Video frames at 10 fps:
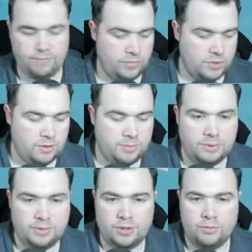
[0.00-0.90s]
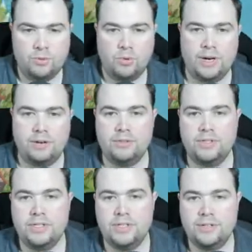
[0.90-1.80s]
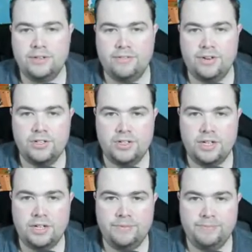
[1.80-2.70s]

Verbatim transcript: Just going to build 2 more houses, eventually.